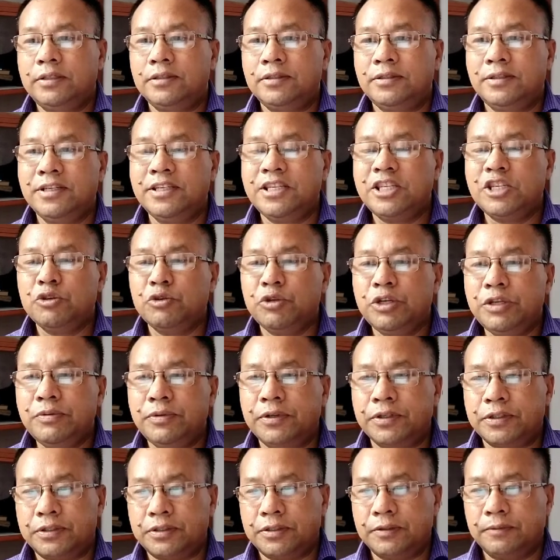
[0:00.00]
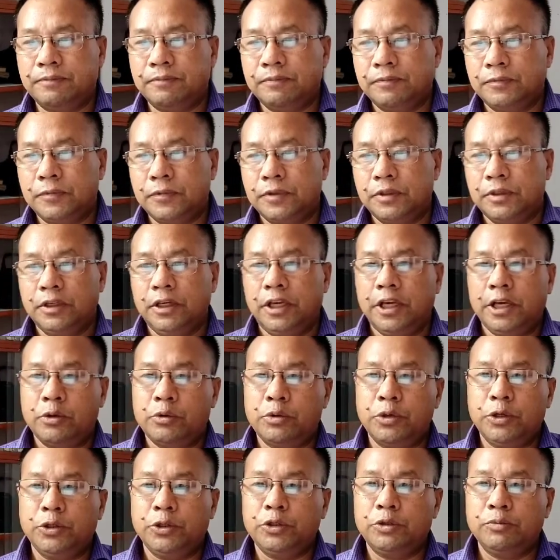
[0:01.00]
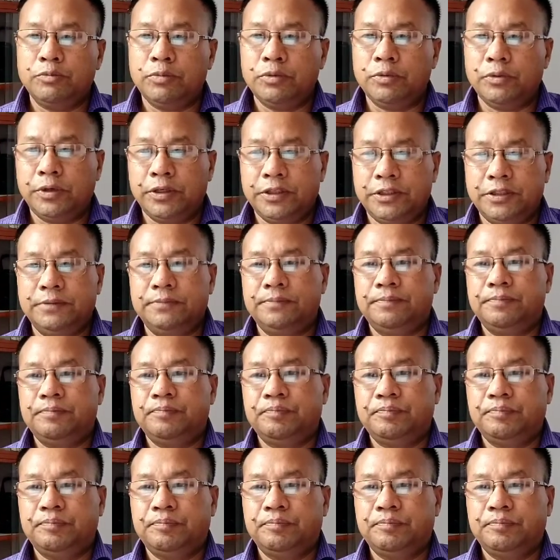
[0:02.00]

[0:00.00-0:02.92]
is this universe according to pluralism.